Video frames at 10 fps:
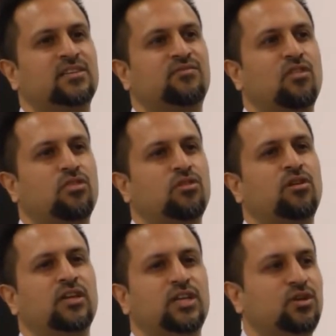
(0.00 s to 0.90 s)
for
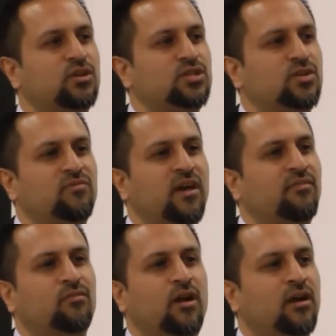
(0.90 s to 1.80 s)
30 years you've never
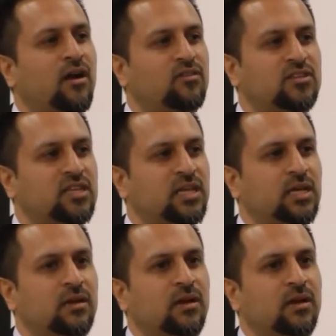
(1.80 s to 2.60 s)
run around the city